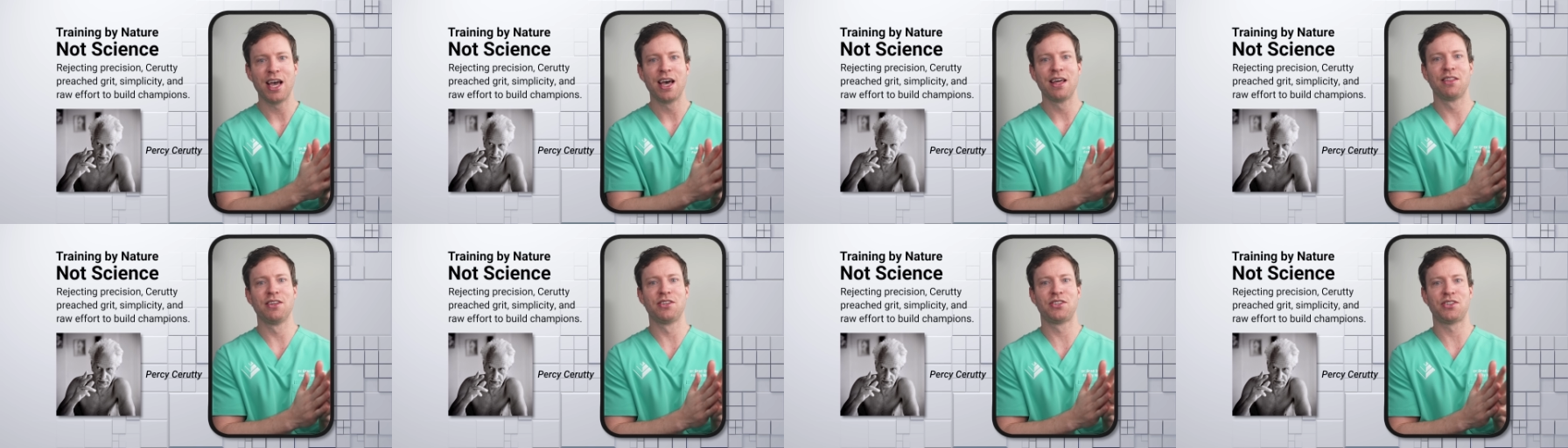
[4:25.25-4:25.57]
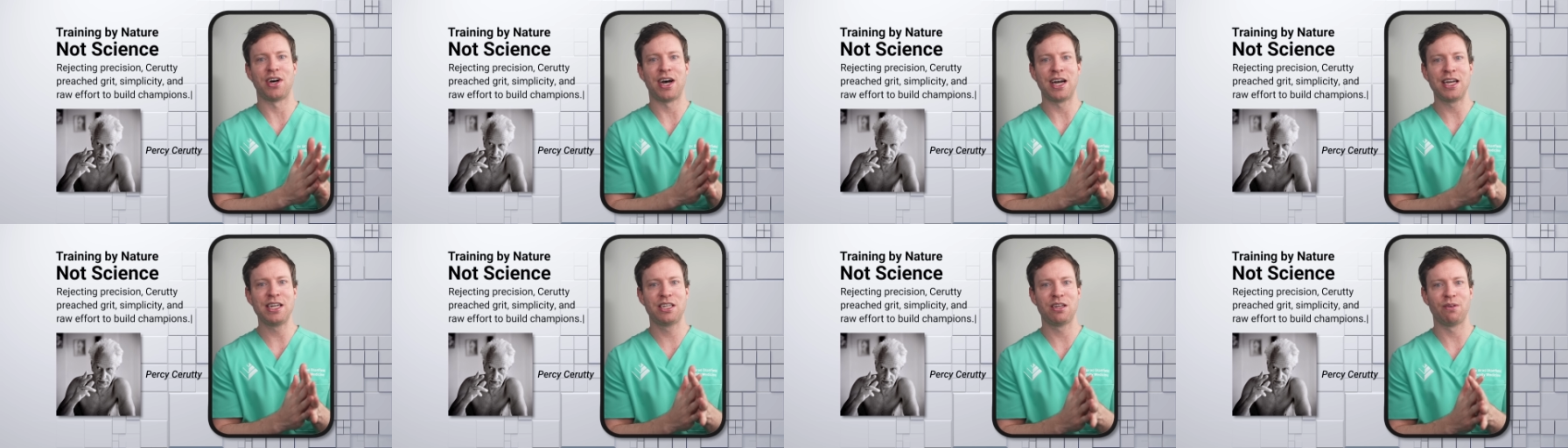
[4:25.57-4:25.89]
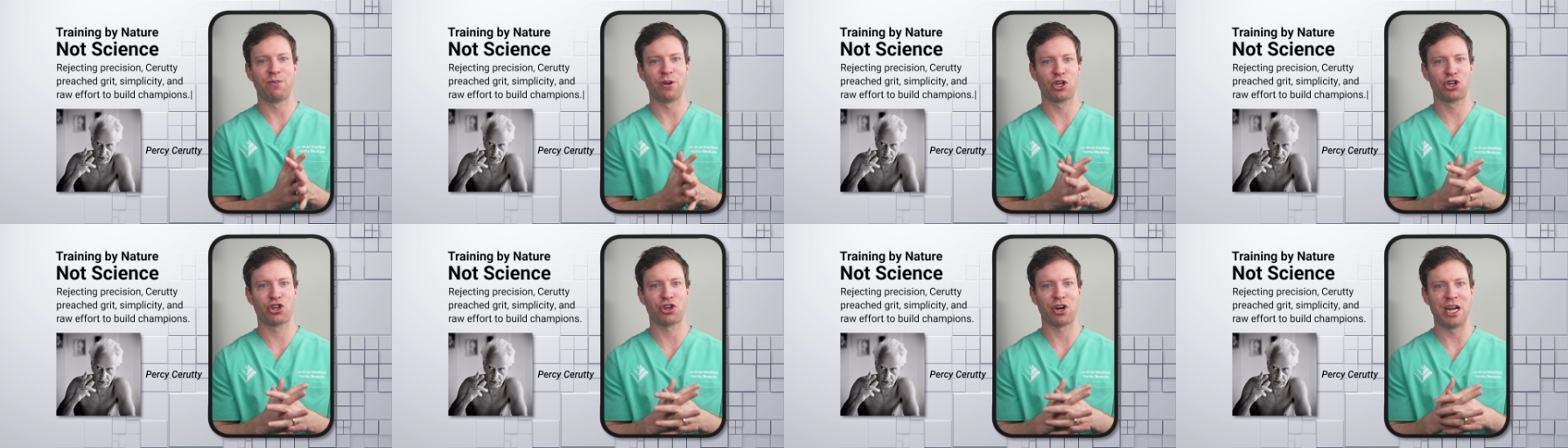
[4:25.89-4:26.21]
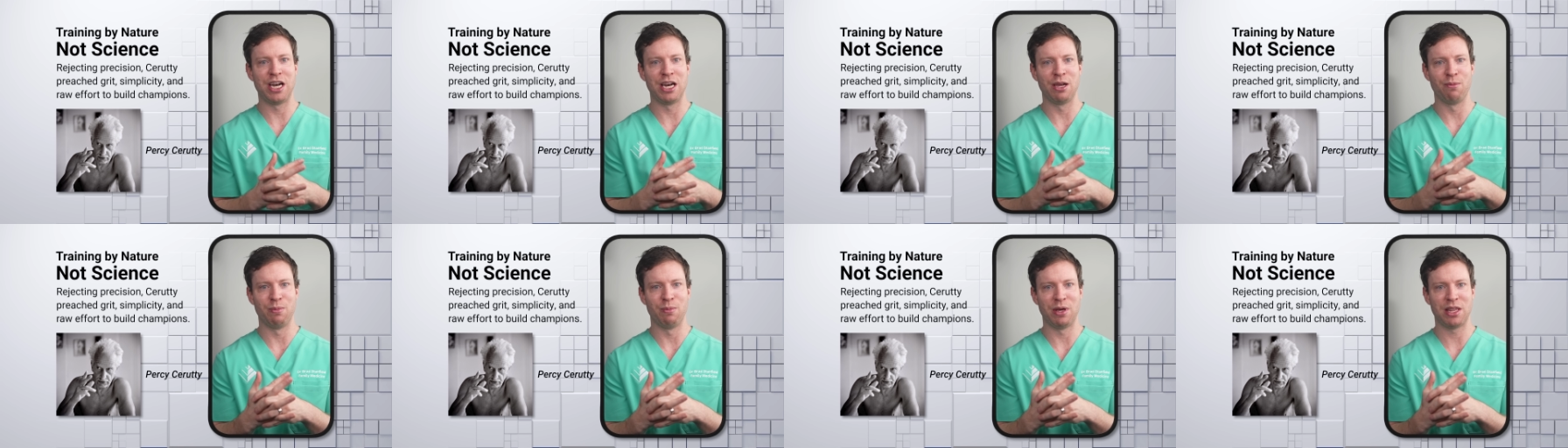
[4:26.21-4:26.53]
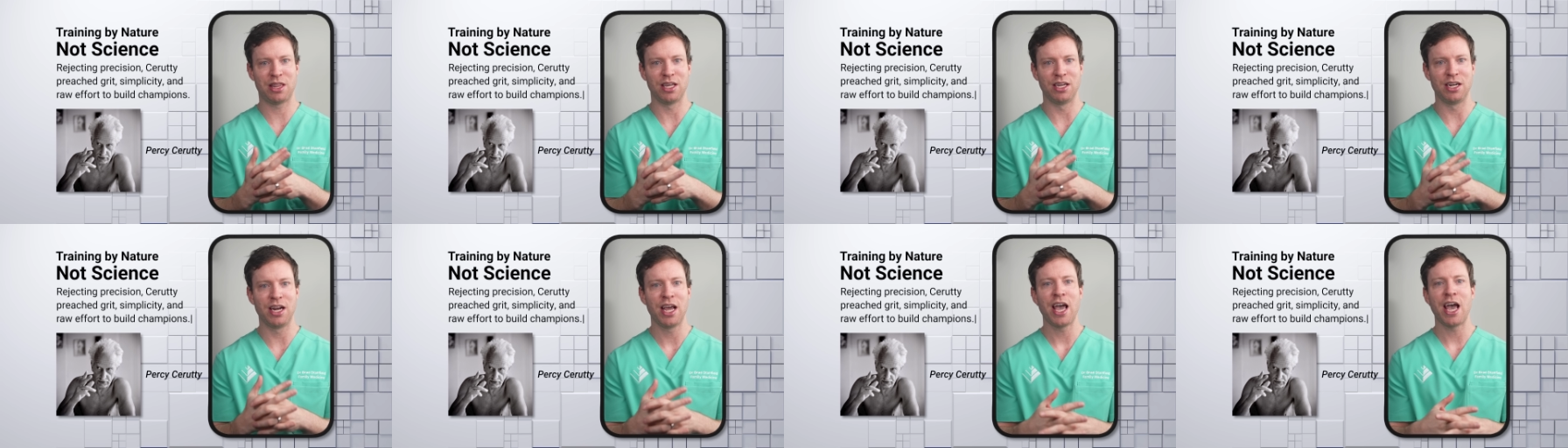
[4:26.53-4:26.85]
the scientific training
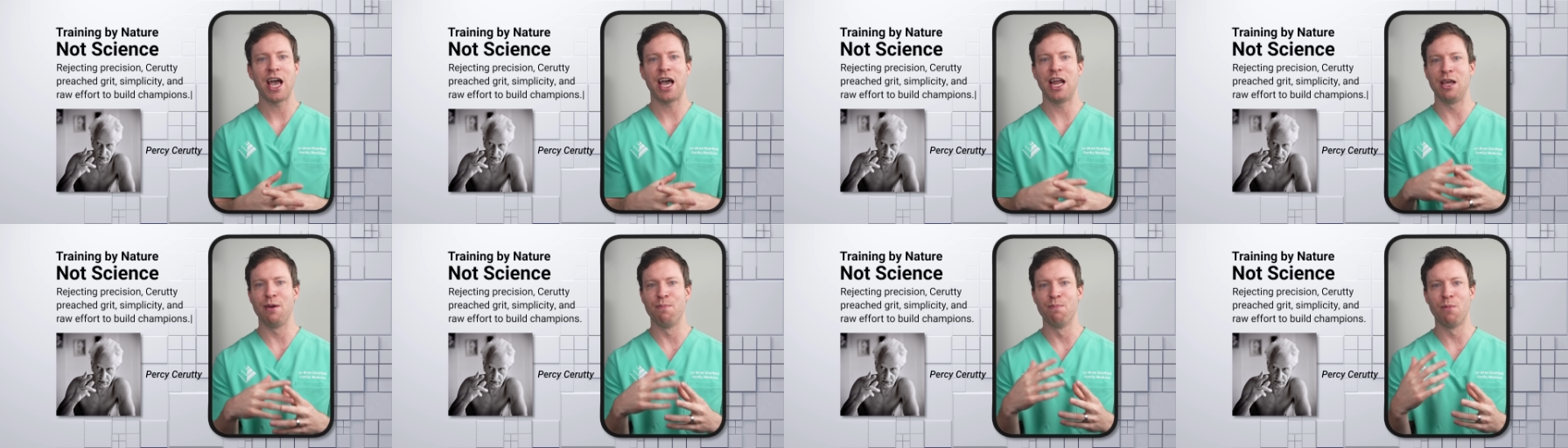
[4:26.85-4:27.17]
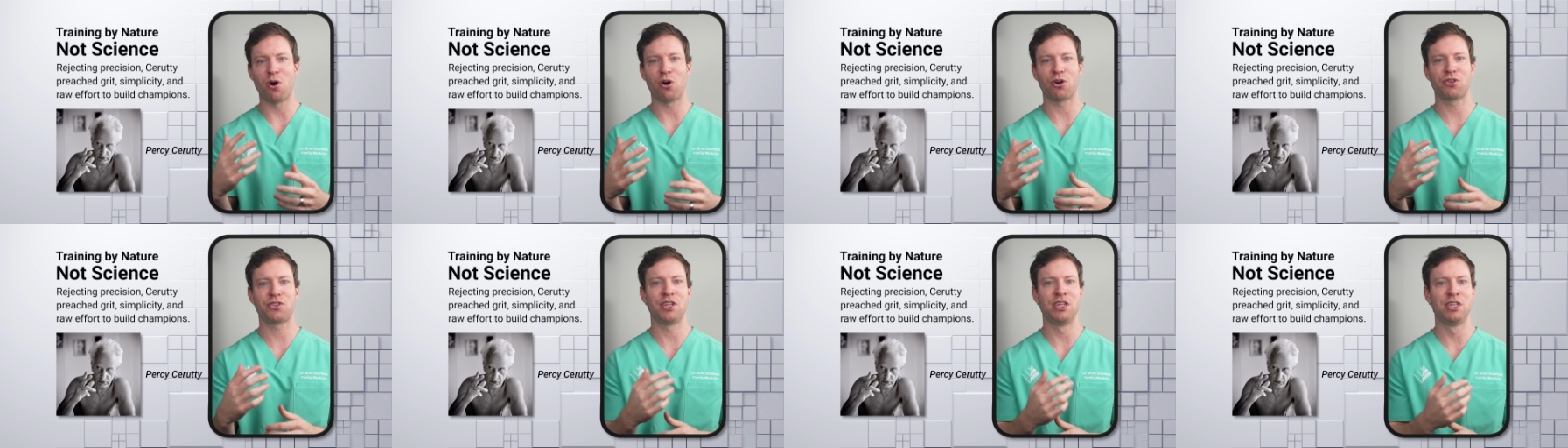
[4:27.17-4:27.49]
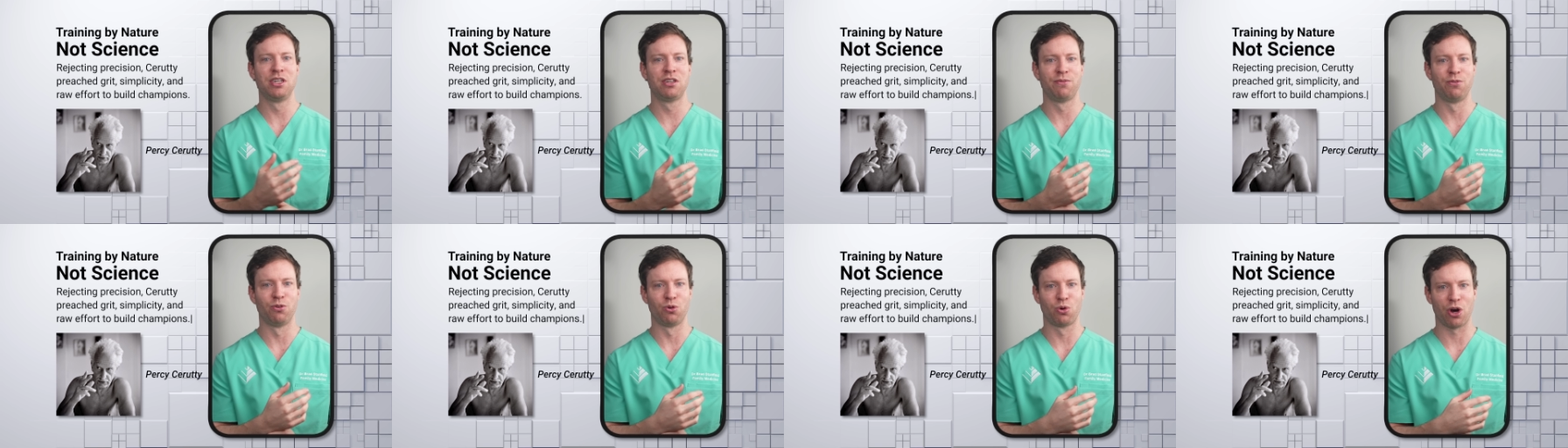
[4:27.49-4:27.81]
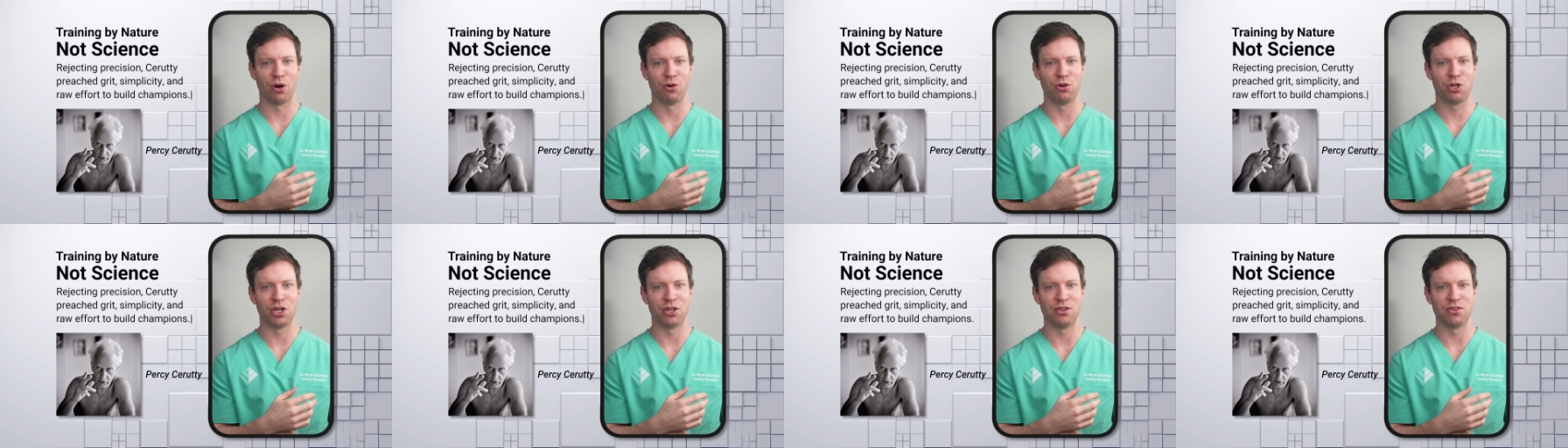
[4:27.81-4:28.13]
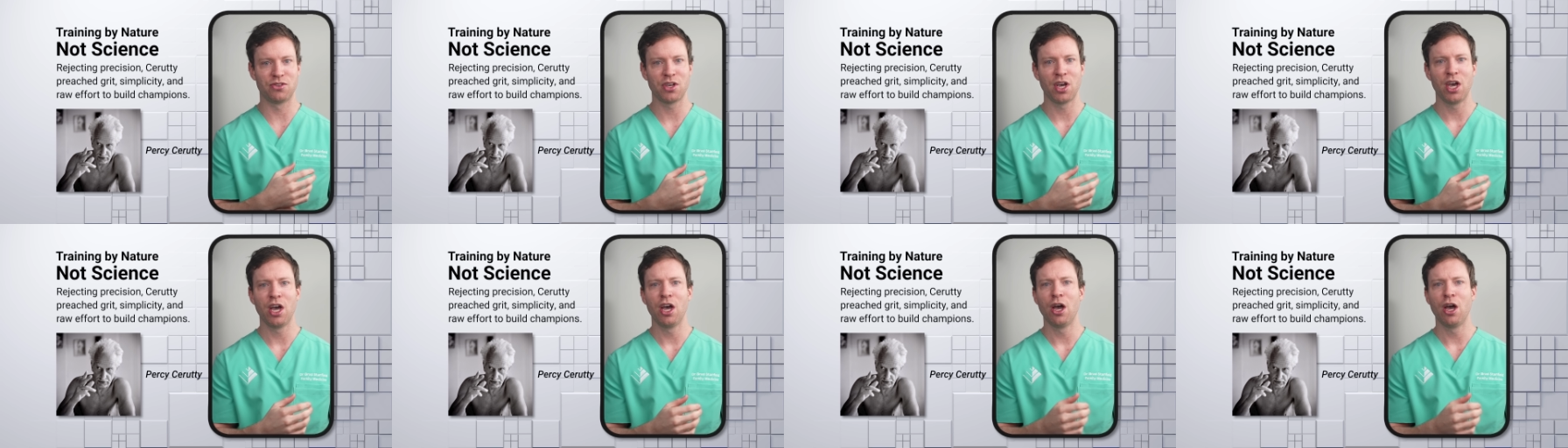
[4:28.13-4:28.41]
method and he mocks interval coaches.